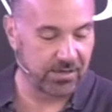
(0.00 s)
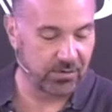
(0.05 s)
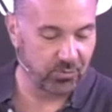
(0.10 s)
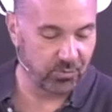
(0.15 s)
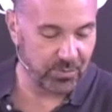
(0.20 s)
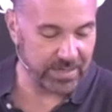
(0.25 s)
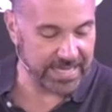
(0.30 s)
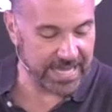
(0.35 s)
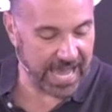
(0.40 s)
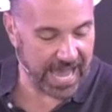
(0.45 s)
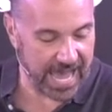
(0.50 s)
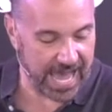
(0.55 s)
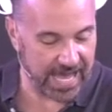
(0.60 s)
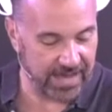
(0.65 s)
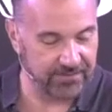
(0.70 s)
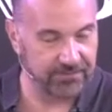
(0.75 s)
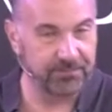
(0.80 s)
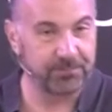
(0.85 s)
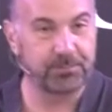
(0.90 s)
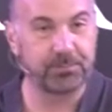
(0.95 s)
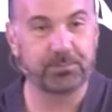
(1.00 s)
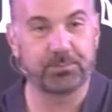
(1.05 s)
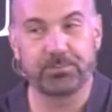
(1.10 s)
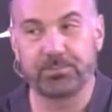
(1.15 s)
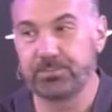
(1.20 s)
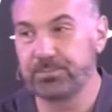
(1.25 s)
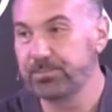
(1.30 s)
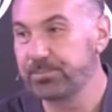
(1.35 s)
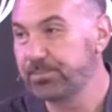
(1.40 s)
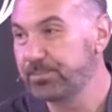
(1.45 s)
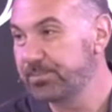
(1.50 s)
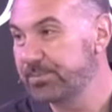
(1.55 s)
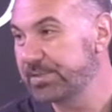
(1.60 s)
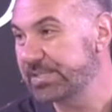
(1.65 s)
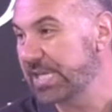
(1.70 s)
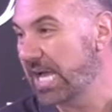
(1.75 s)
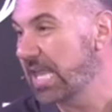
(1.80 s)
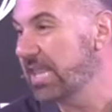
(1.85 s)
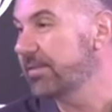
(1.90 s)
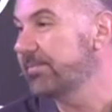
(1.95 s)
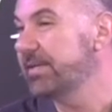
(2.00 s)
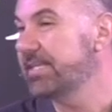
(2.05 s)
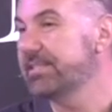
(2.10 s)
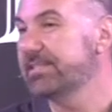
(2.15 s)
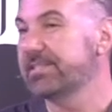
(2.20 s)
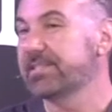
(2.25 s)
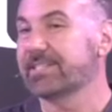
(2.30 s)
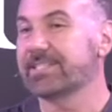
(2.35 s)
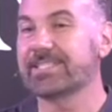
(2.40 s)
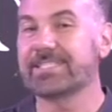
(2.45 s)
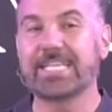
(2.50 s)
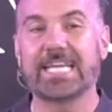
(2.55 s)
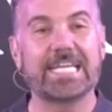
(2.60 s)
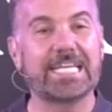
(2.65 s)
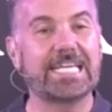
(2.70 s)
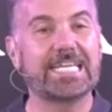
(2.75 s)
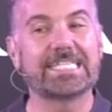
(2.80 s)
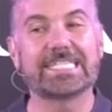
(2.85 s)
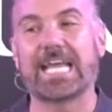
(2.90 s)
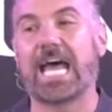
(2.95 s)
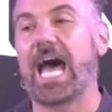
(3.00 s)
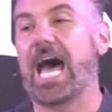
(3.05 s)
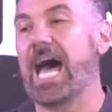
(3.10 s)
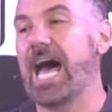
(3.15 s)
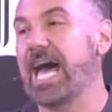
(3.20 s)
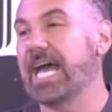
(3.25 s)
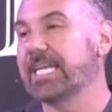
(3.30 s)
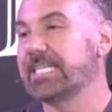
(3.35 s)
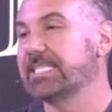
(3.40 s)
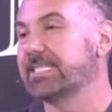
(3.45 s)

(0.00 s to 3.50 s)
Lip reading: we have Solomon to set his eye